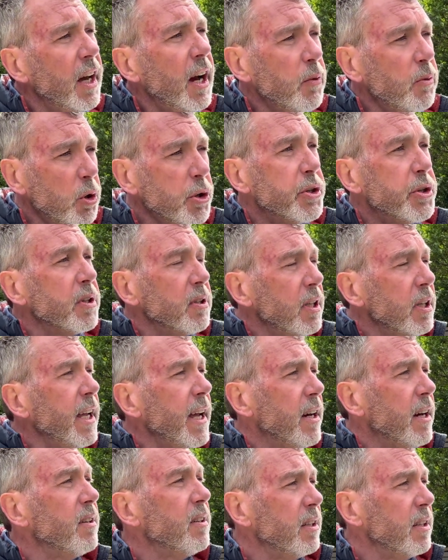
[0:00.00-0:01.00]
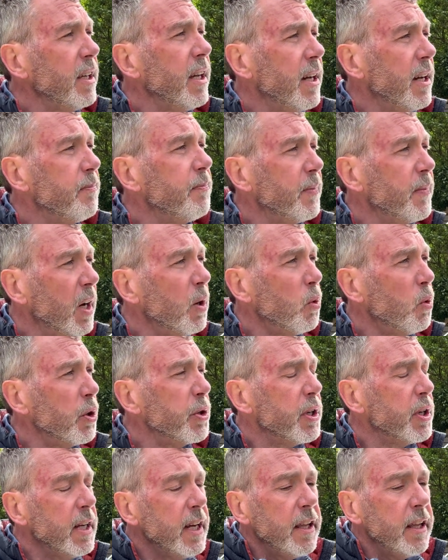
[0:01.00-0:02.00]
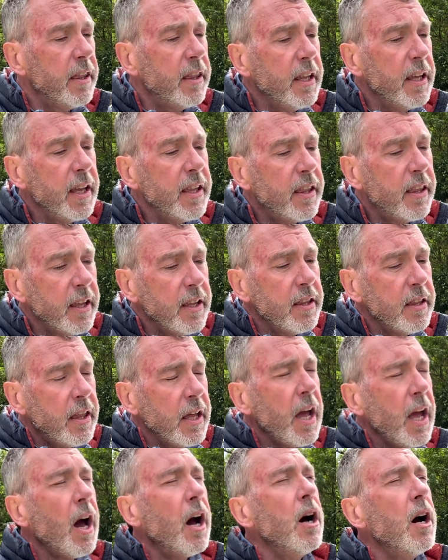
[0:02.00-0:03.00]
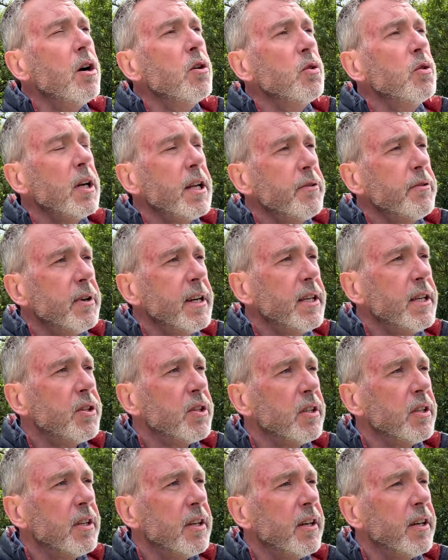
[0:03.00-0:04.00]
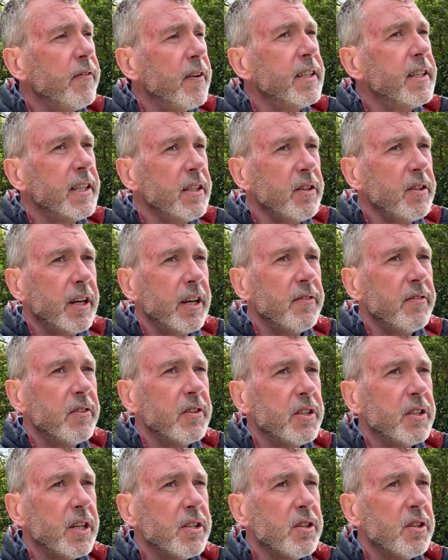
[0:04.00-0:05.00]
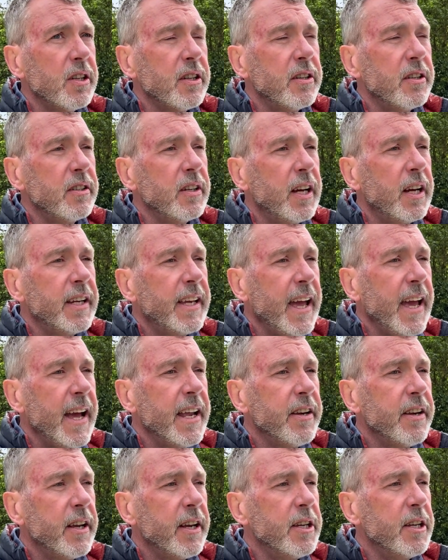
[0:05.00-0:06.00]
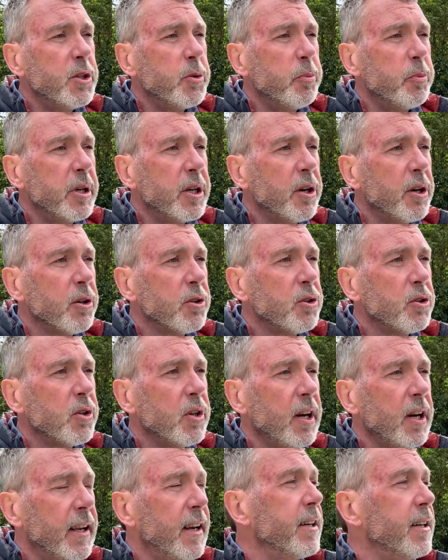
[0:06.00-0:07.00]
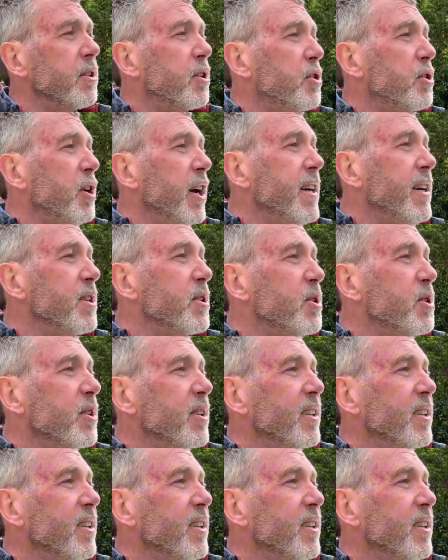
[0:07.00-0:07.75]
I would. Yeah, I would. The only reason if I didn't go for a Tesla again is because I like to change.